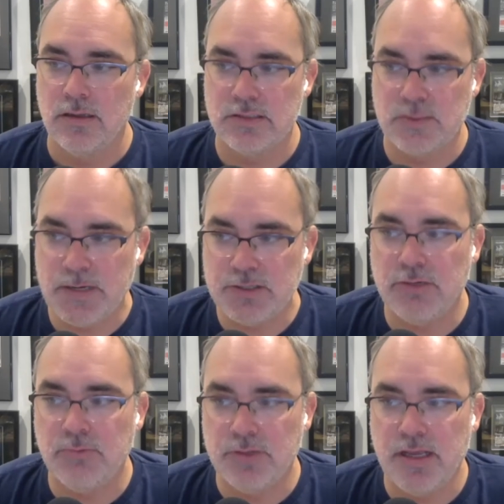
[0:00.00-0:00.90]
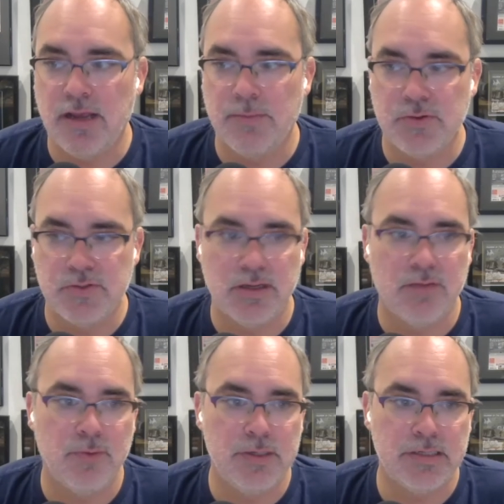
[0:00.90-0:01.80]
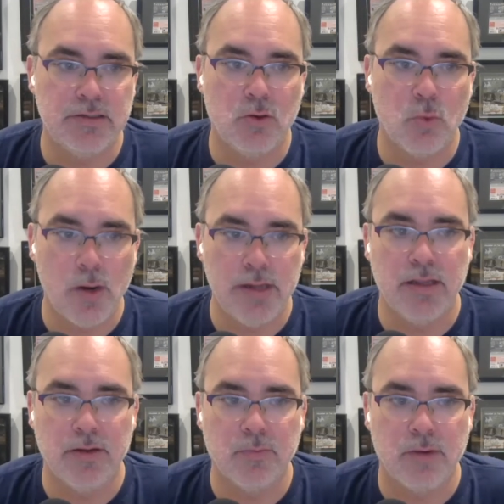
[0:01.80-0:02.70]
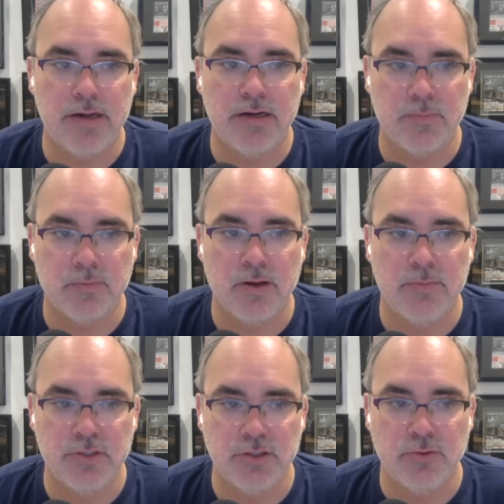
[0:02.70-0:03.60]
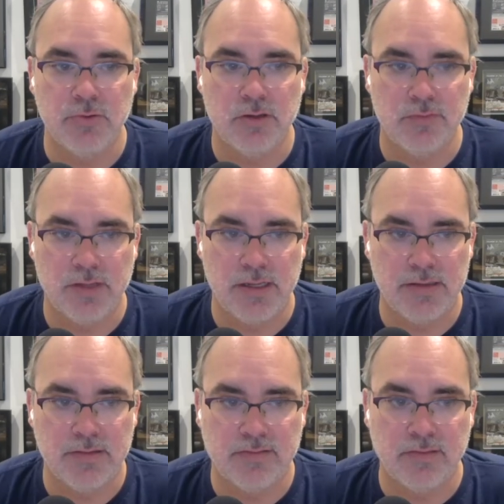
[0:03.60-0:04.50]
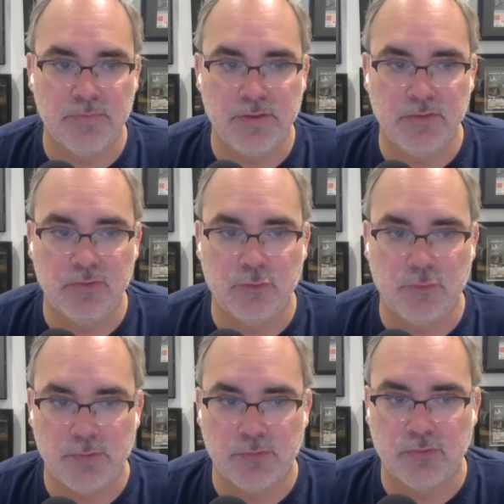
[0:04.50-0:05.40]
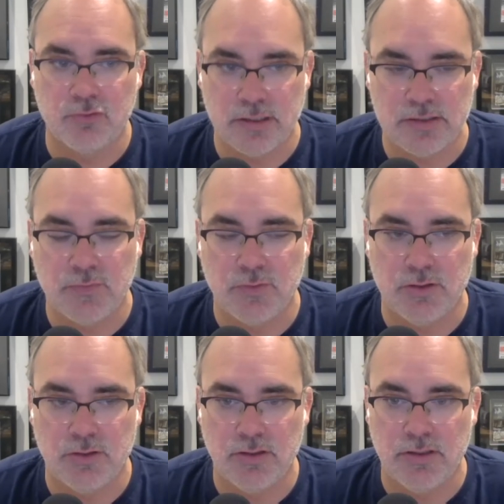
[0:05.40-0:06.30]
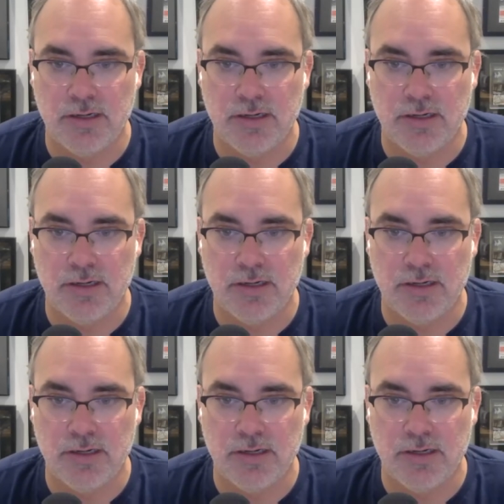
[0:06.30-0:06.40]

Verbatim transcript: especially with the ammo stuff we didn't quite get right in Prime 2 of like some things felt stressful